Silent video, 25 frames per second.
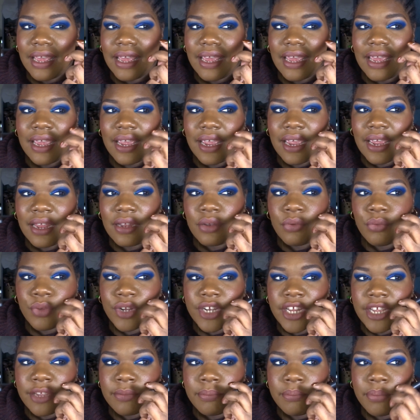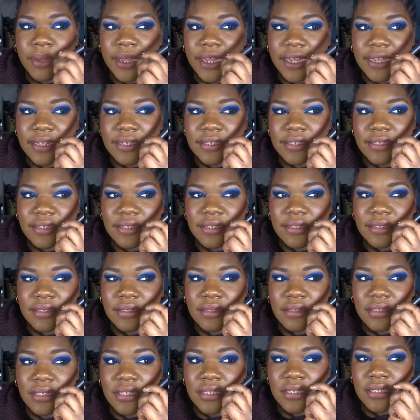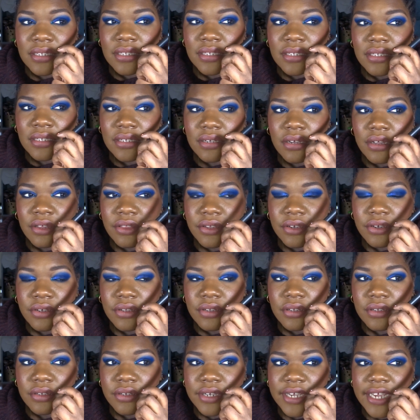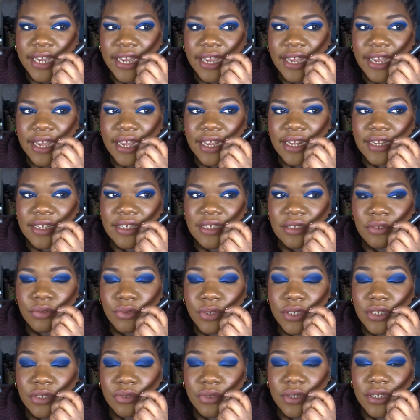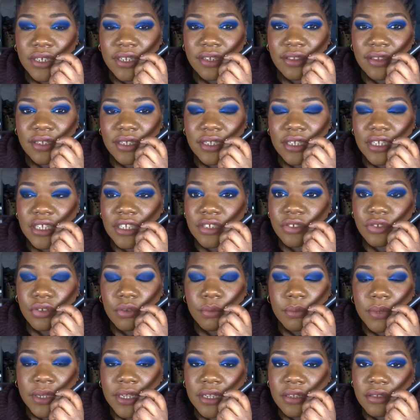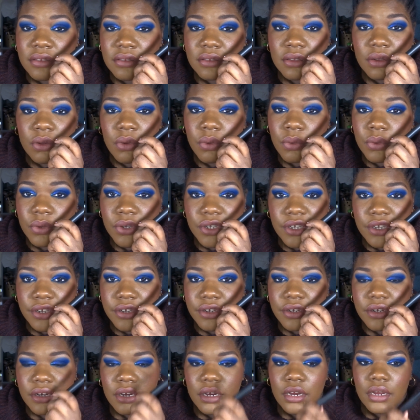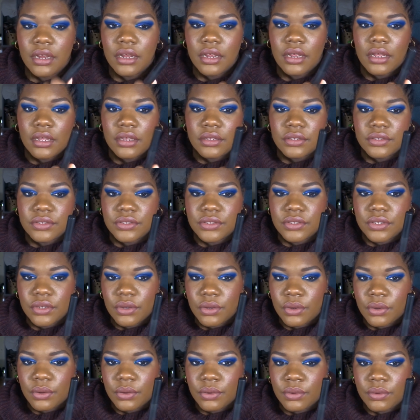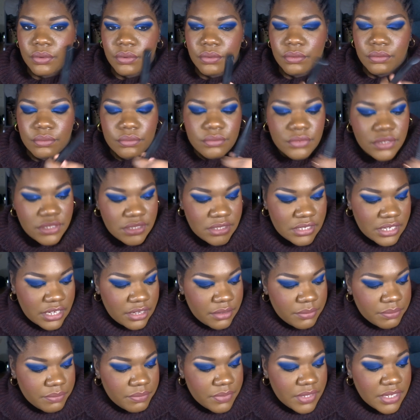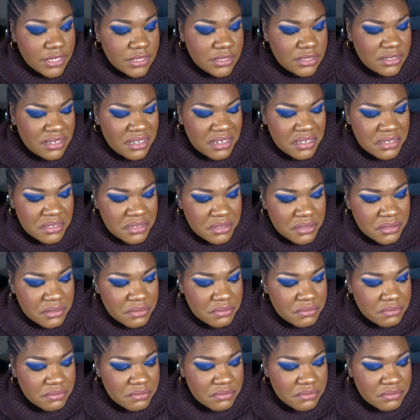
and when I panned the other color I had in 2020, I think it took me the whole year. So yeah, it's not,